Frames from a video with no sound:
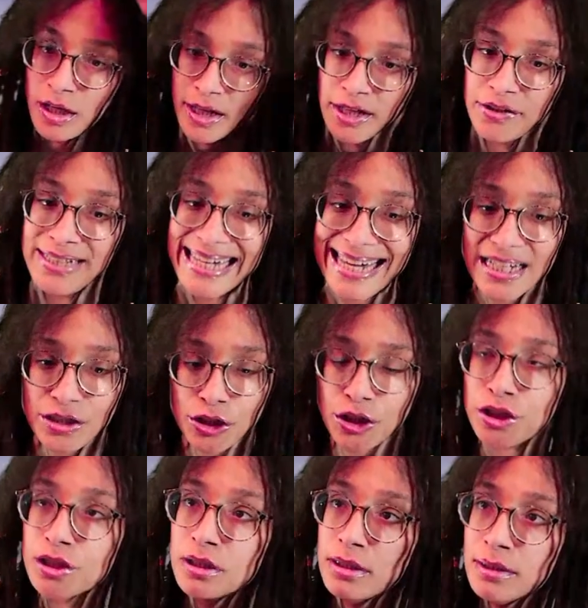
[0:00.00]

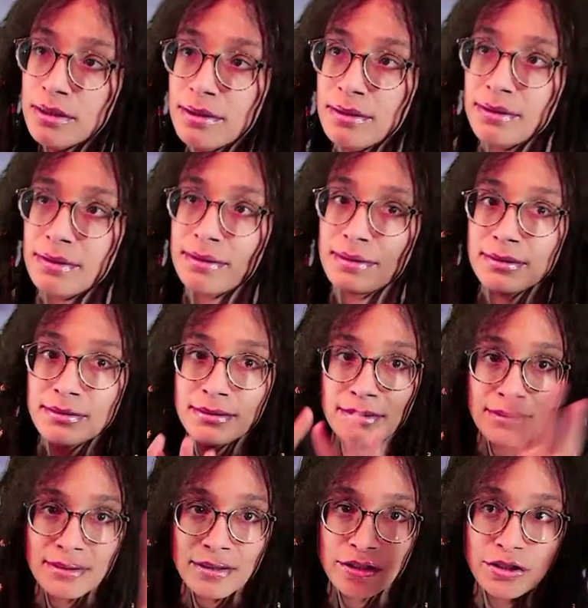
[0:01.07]
itch
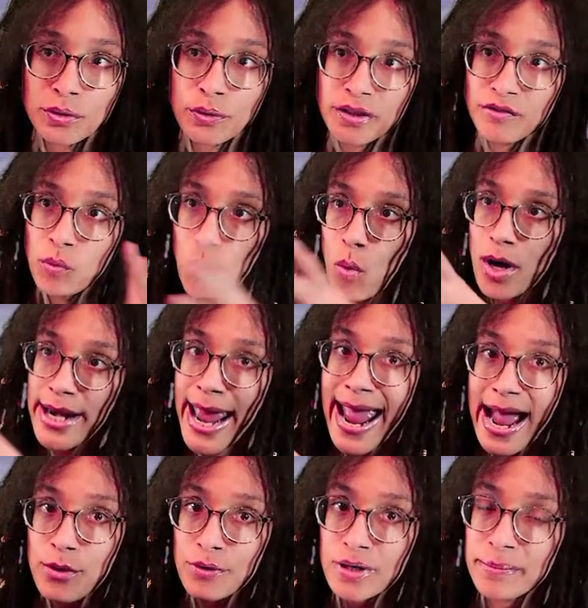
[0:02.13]
sort of 1
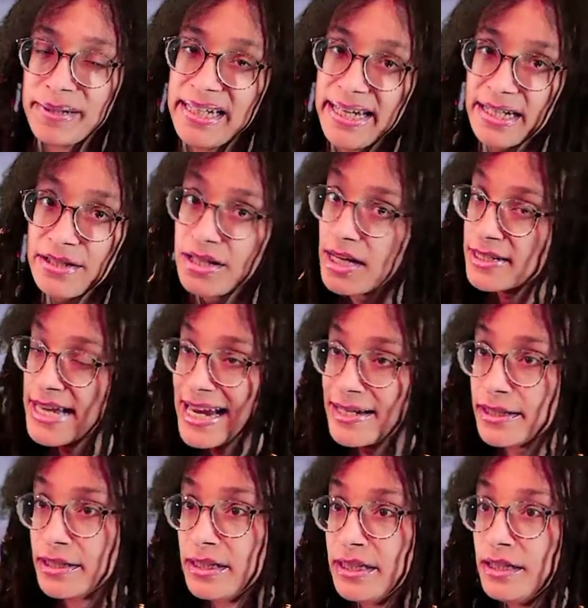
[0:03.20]
hour begins.
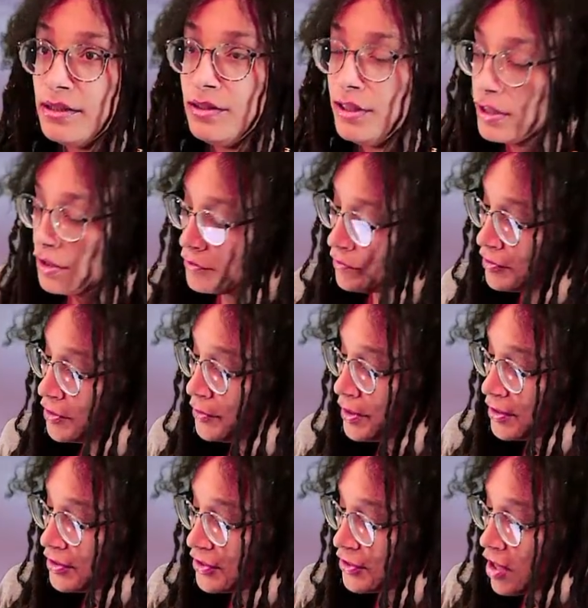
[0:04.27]
Technically, you could
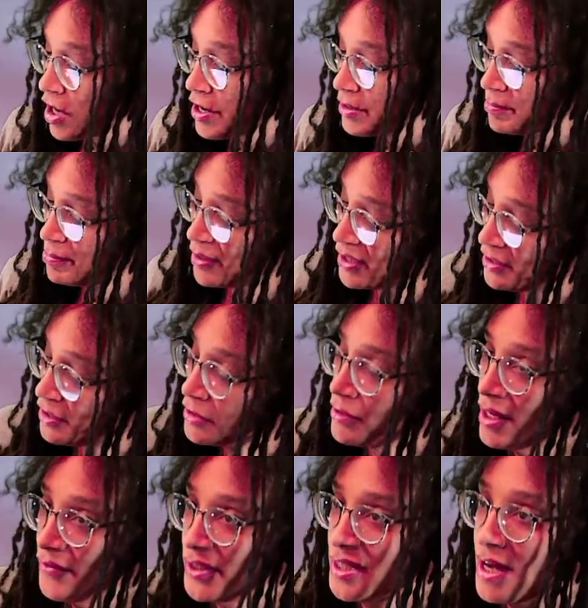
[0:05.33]
start, but you don't
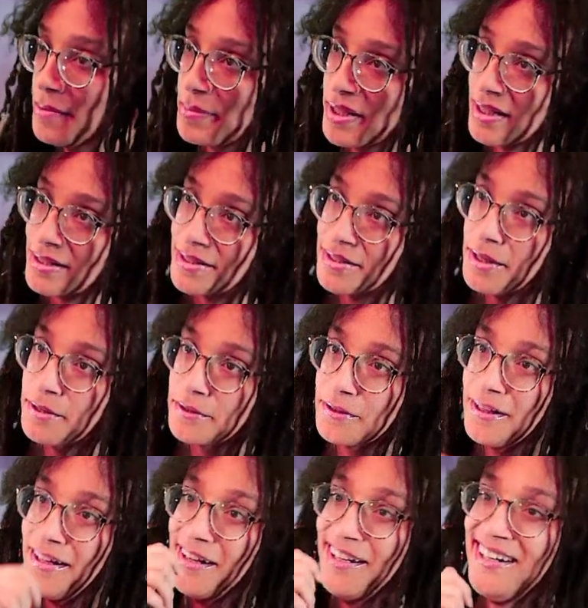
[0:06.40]
have a topic, so
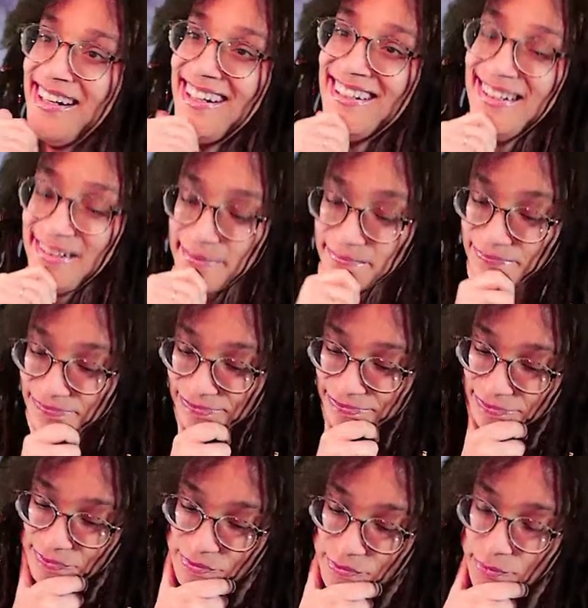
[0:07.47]

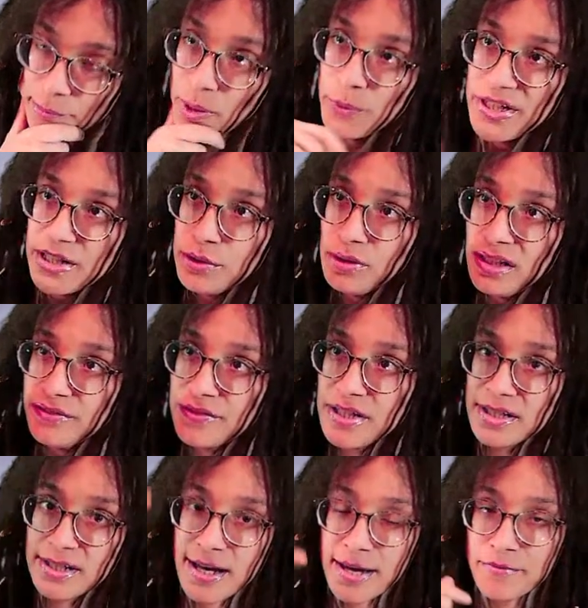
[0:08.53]
but we do leave this
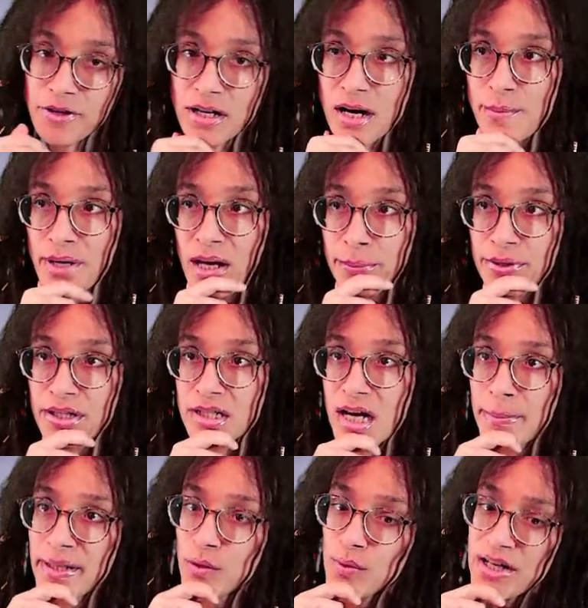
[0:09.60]
time for coming up with a
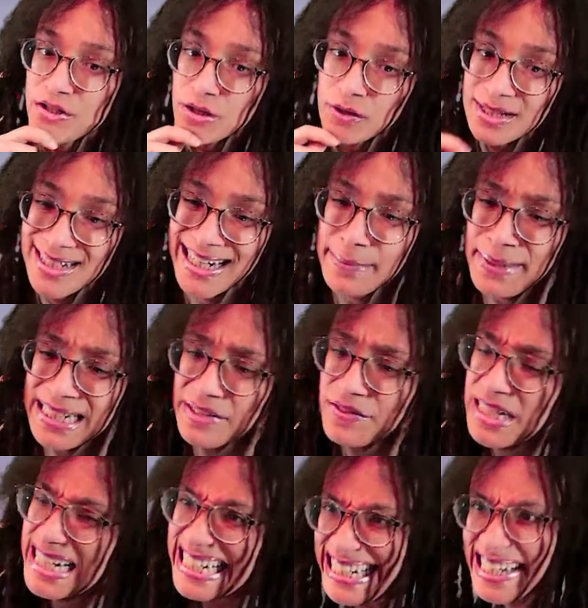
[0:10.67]
topic. Retro. Does anybody have any
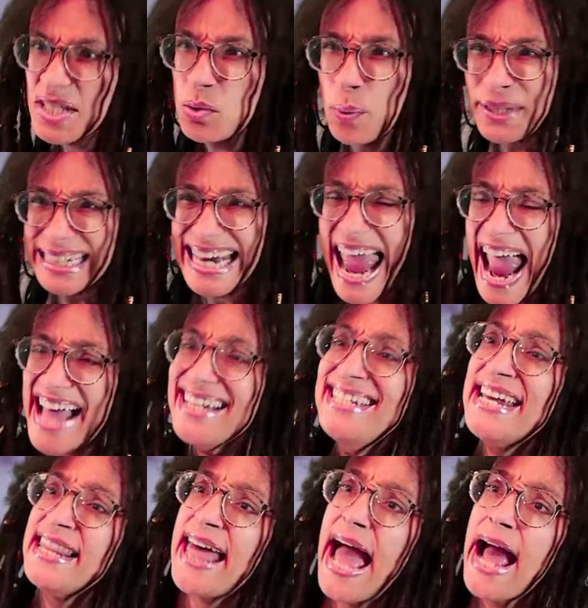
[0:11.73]
ideas what we can add
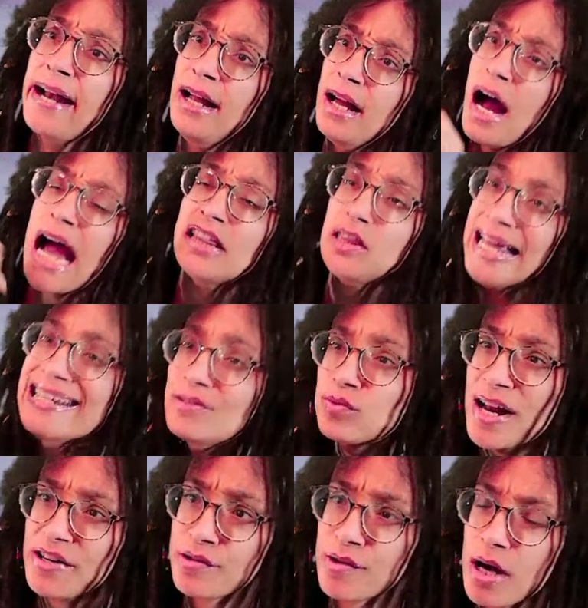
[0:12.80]
to that? I like
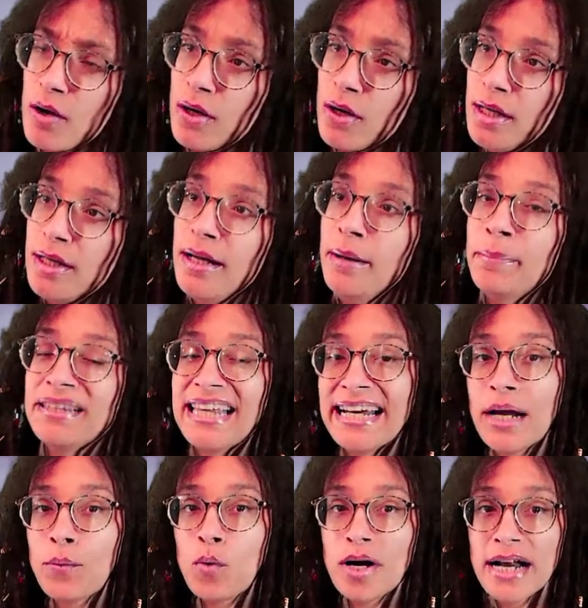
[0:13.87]
retro, but then I
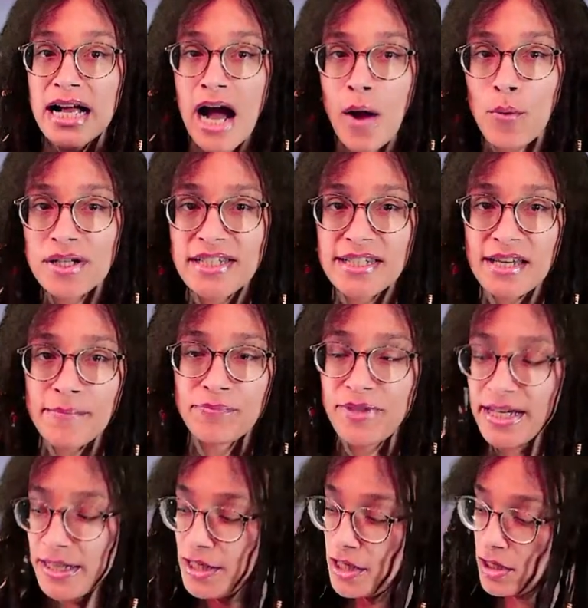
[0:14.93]
want
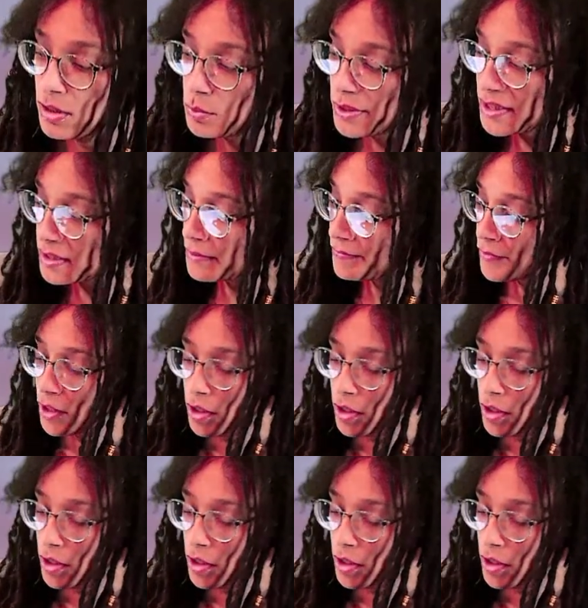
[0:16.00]
something, with some